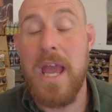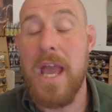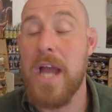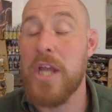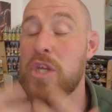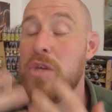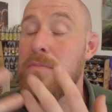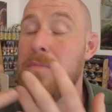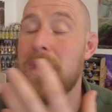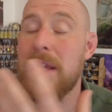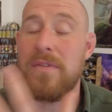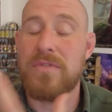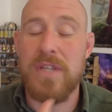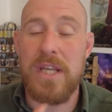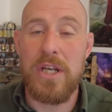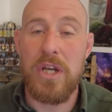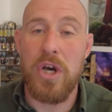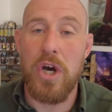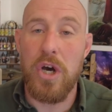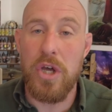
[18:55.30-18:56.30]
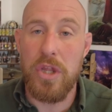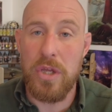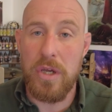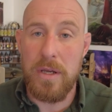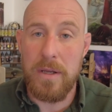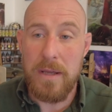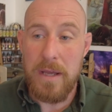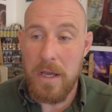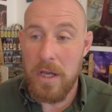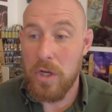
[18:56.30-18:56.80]
and you may have seen
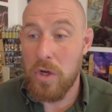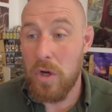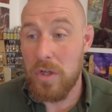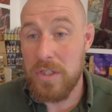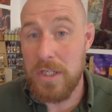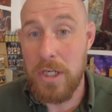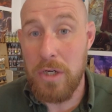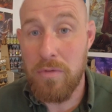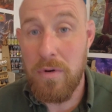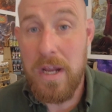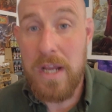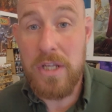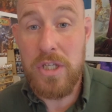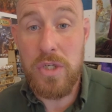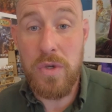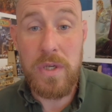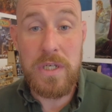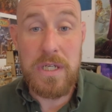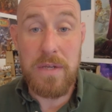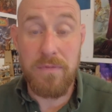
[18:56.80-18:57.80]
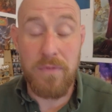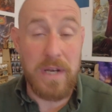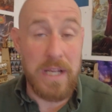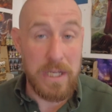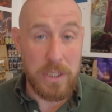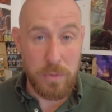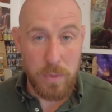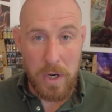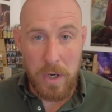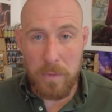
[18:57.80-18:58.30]
other content creators do it differently
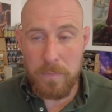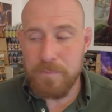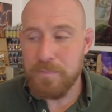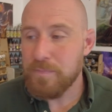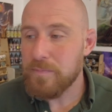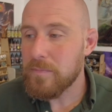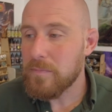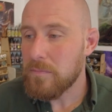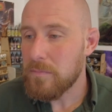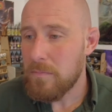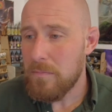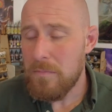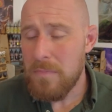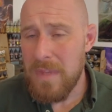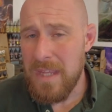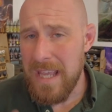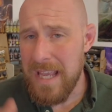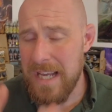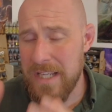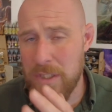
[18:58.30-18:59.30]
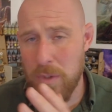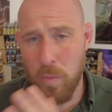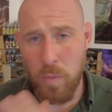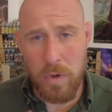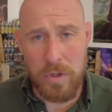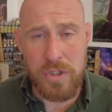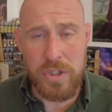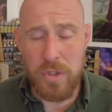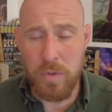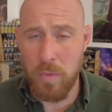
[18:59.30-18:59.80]
as well, is a
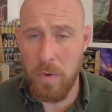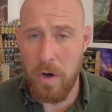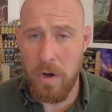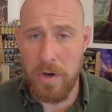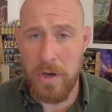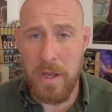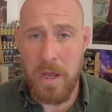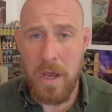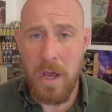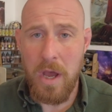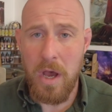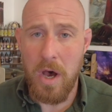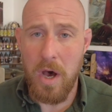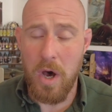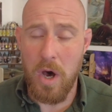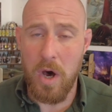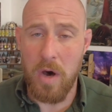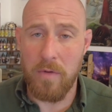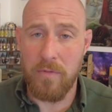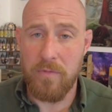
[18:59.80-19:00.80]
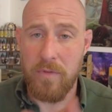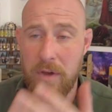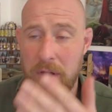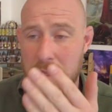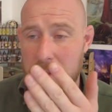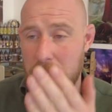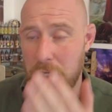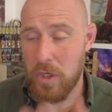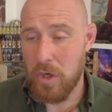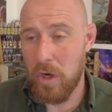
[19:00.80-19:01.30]
1-to-1 of
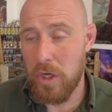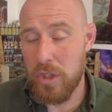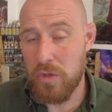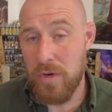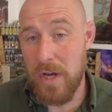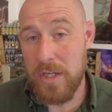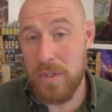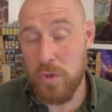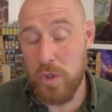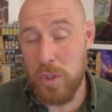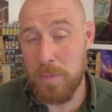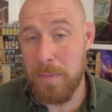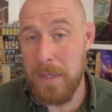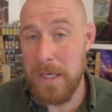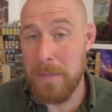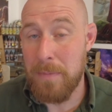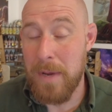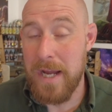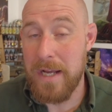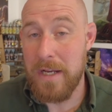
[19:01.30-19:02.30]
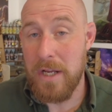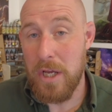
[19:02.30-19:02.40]
the contrast or speed paint